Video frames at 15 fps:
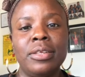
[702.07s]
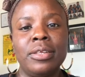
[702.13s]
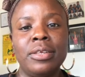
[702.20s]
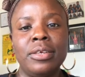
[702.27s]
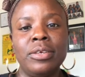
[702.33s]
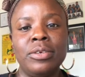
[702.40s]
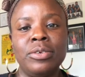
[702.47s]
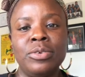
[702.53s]

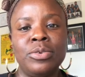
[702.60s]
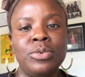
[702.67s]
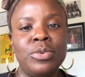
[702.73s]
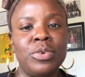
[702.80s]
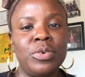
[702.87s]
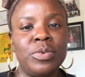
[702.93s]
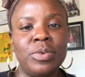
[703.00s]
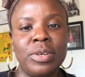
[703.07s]
you
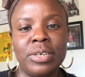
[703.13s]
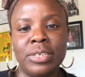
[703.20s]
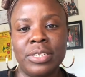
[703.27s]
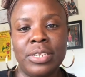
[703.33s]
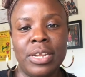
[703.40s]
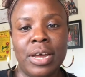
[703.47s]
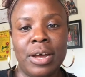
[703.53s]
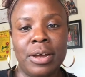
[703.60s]
don't.
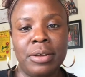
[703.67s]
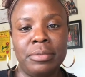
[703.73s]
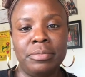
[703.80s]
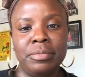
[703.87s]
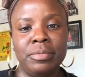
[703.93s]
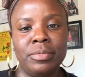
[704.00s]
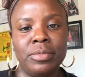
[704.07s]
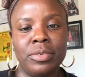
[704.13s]

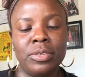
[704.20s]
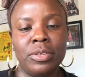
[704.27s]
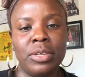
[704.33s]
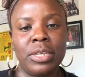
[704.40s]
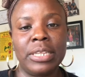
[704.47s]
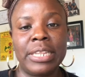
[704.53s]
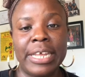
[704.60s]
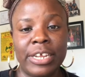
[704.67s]

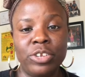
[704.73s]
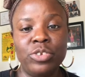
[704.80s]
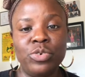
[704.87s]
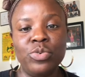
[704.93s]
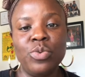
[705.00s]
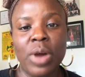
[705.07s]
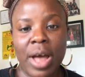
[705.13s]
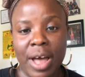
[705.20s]
They
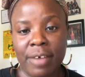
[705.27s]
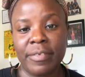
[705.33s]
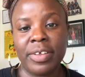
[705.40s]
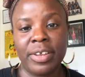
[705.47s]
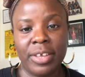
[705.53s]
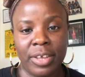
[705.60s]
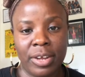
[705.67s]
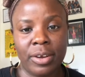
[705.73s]
do have
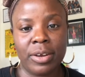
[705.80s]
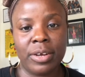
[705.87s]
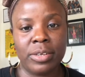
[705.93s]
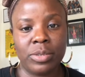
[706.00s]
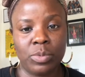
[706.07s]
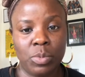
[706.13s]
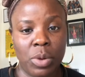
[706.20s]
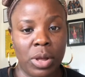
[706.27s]
it here
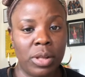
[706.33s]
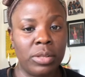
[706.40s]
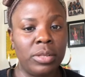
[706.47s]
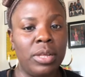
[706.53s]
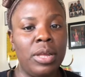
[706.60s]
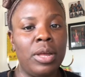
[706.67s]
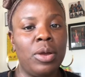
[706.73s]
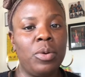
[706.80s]
as
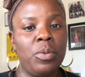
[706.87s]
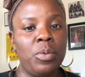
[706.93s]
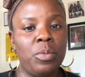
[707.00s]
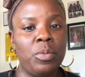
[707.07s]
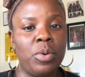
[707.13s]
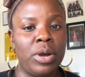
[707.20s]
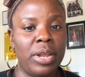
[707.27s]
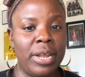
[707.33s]
well.
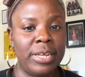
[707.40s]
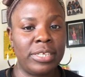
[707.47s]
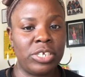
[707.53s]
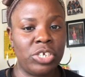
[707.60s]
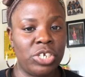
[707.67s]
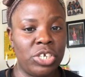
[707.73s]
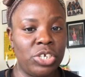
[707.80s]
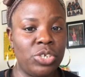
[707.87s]
What I
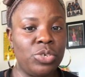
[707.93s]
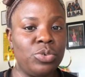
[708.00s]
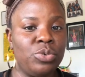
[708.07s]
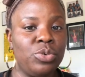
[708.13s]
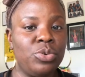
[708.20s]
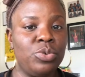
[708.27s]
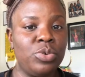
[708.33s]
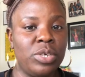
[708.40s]
suggest you
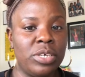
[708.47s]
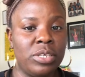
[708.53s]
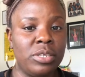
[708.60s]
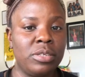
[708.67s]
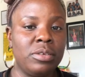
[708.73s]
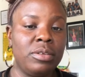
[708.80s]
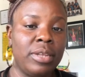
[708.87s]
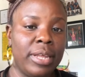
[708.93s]
do is
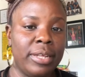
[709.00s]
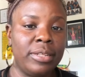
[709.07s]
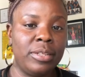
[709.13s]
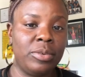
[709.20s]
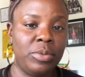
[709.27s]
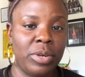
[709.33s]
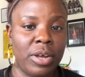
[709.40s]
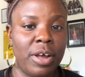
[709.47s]
to let
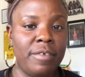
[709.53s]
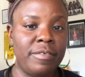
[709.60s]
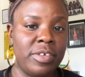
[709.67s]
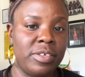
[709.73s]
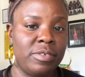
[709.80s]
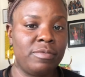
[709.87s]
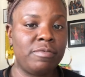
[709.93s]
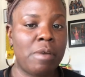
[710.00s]
the WIC
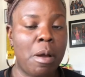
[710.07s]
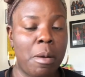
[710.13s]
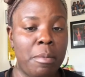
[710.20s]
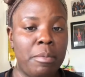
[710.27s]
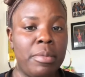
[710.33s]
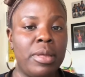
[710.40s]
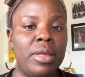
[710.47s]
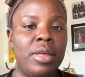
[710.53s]
office
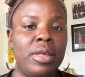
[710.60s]
from